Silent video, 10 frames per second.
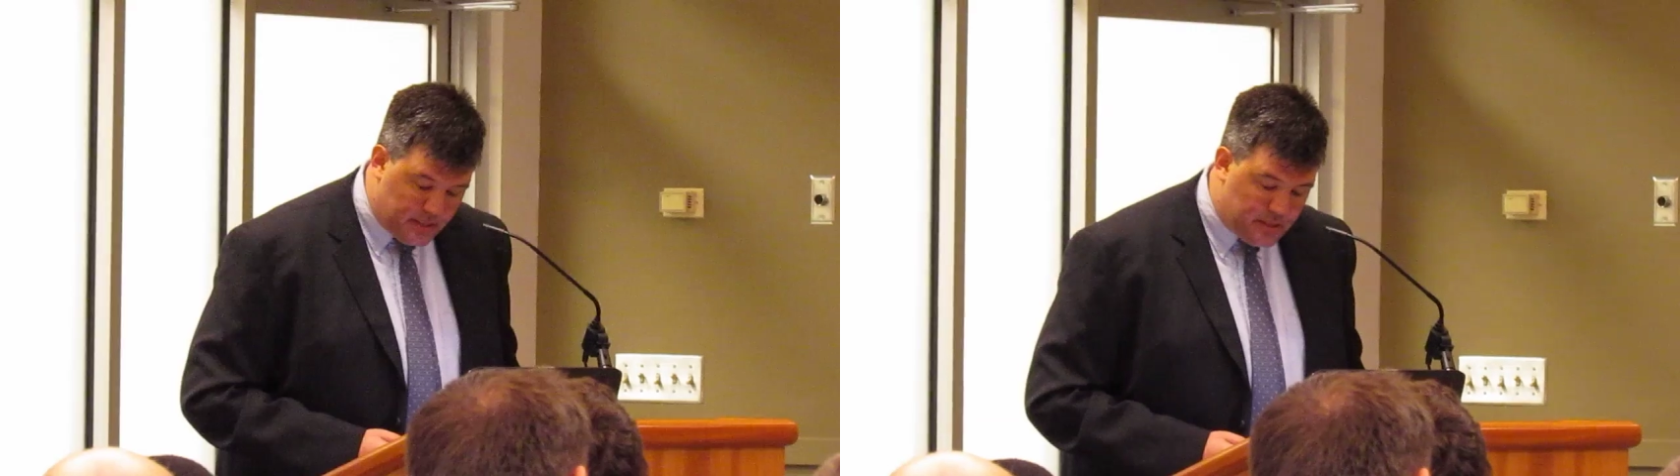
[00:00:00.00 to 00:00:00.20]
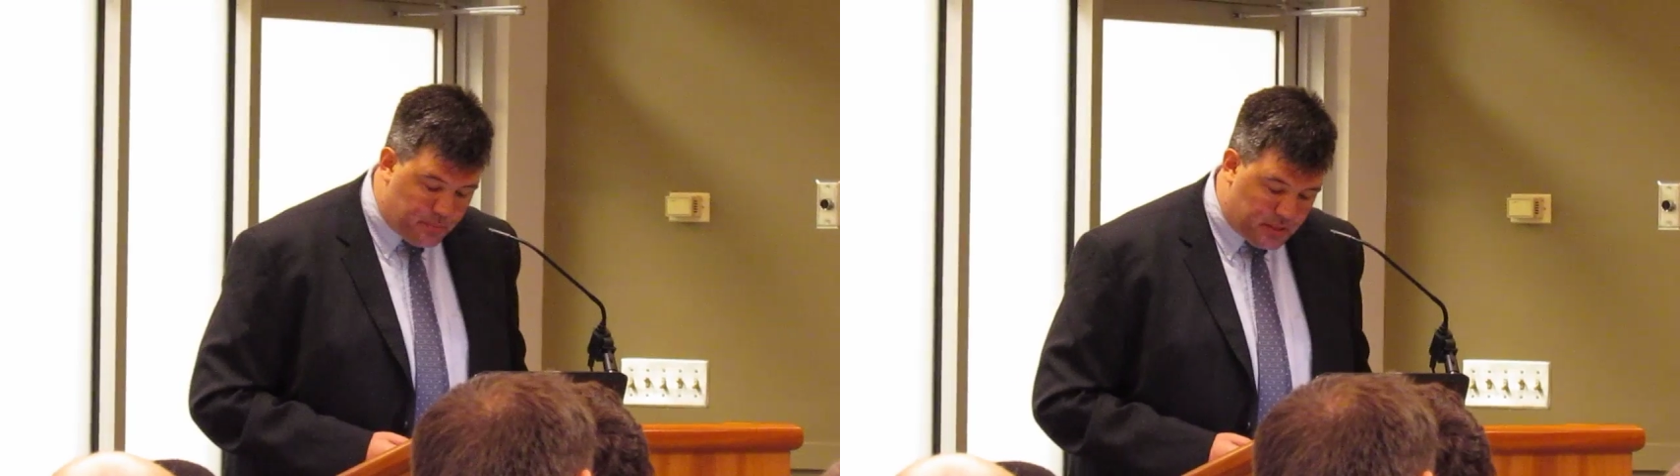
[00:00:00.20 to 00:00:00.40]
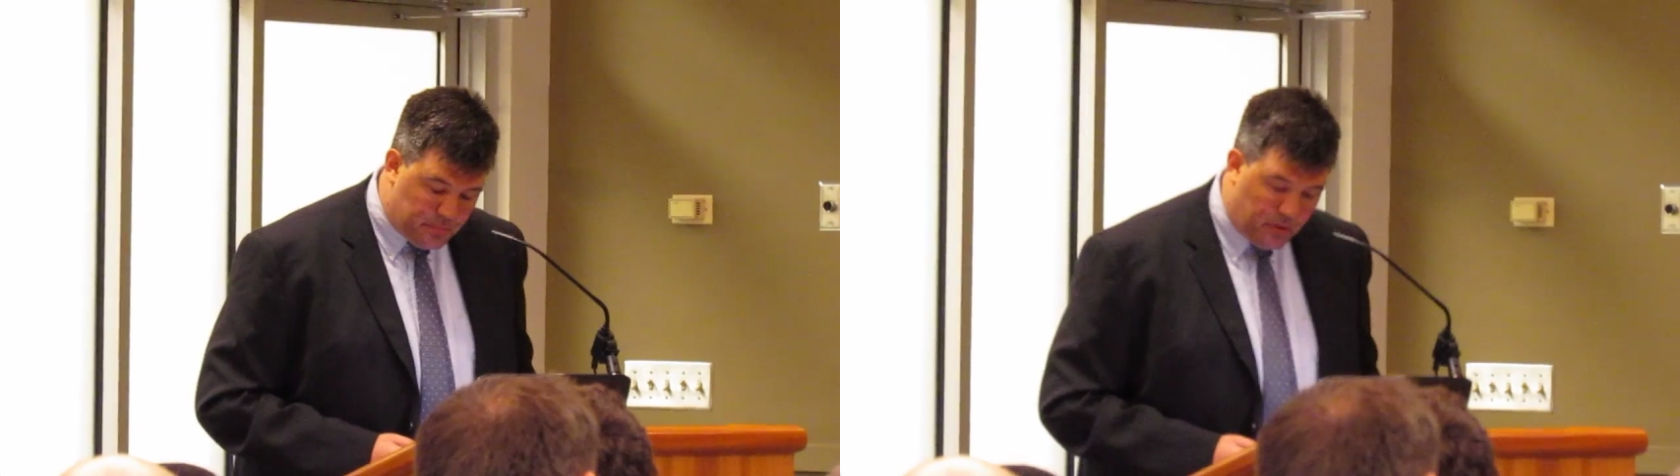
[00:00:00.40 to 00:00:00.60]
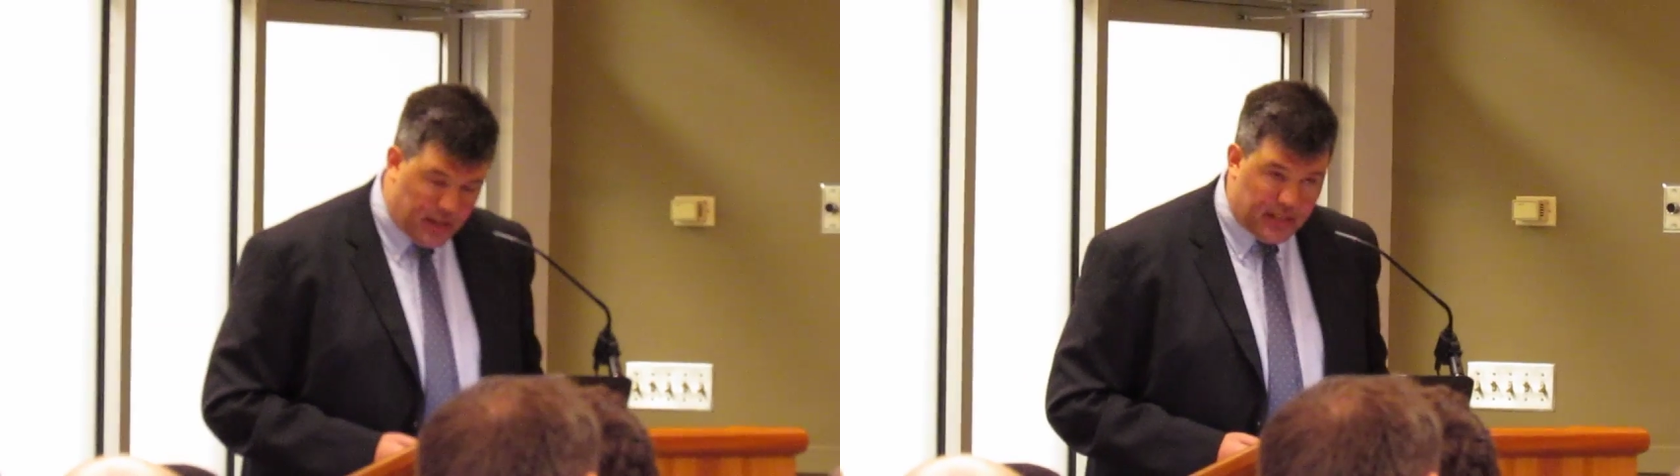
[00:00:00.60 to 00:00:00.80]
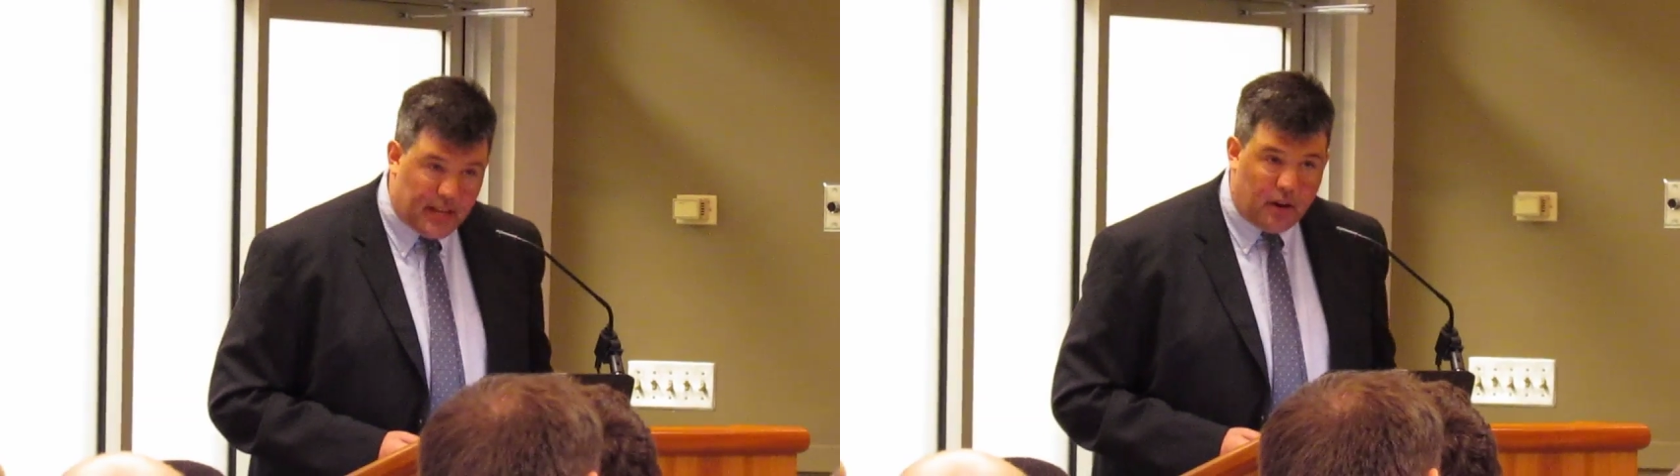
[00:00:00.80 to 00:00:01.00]
his principal,
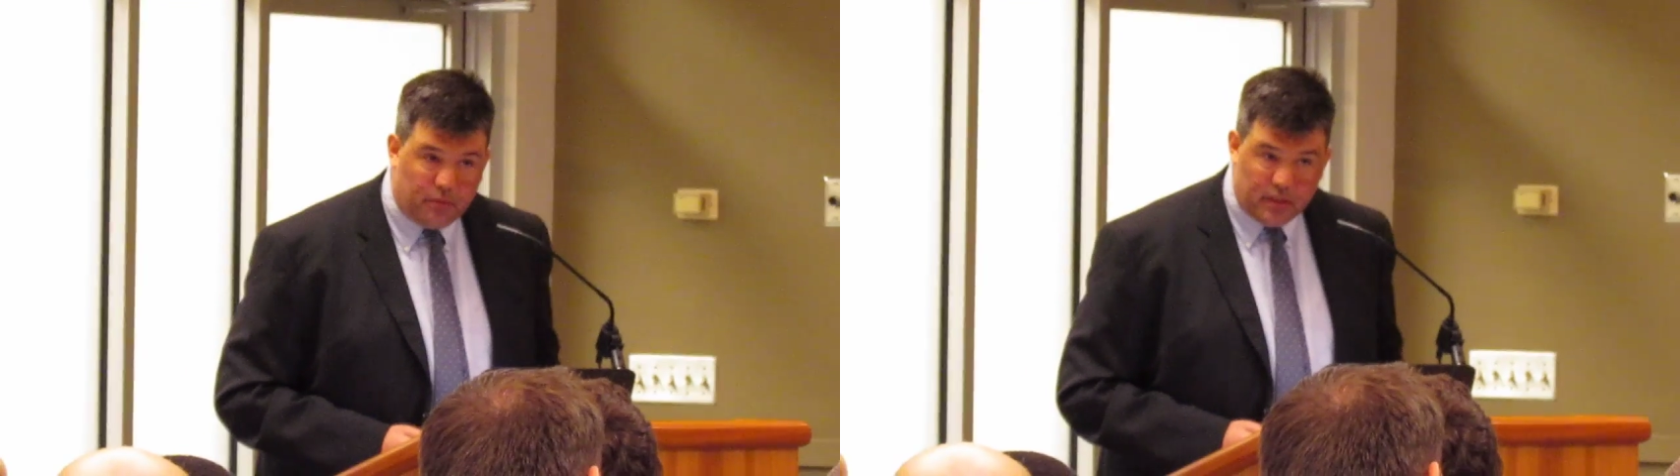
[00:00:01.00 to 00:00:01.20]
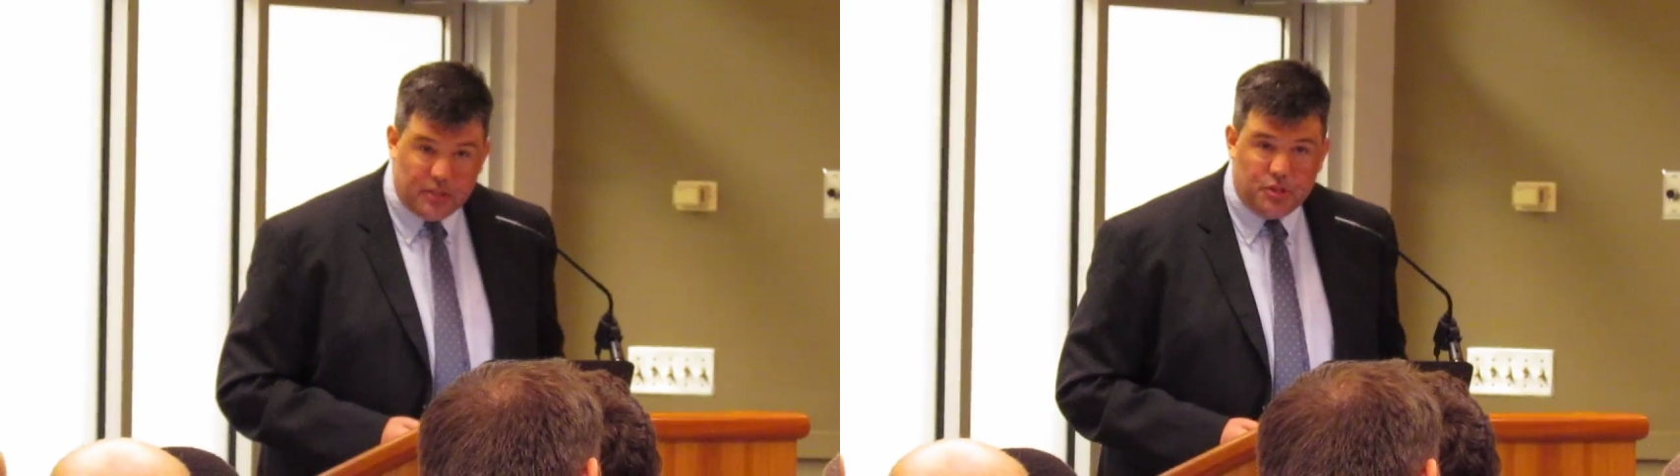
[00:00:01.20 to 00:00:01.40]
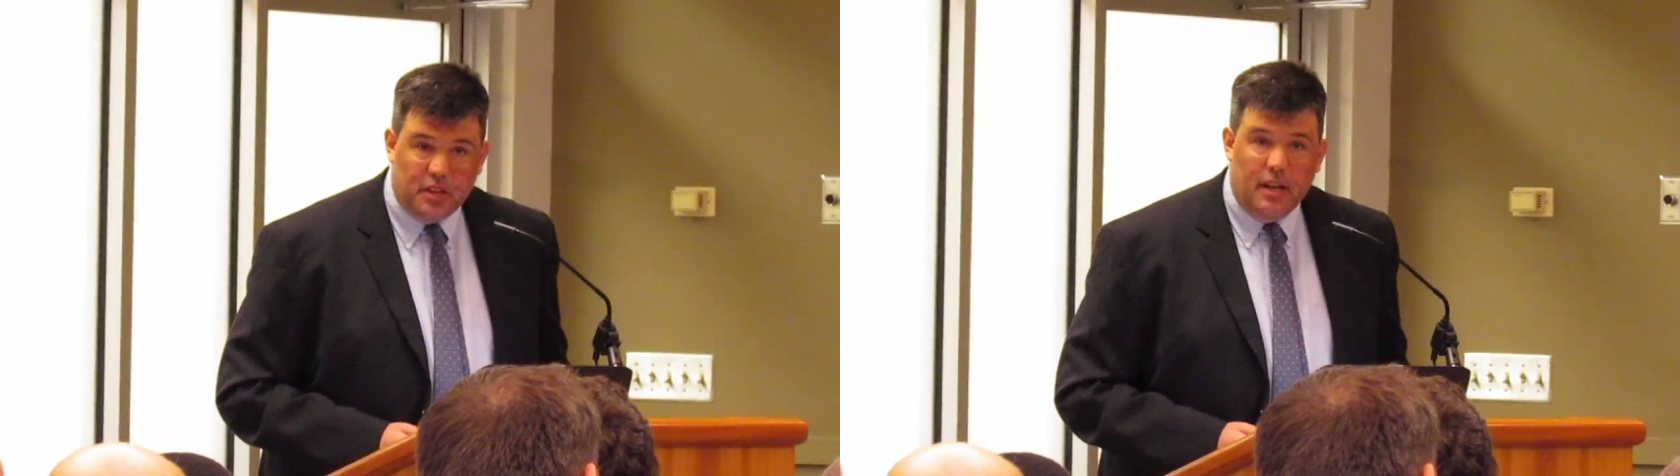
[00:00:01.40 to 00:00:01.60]
Annie Gelridge,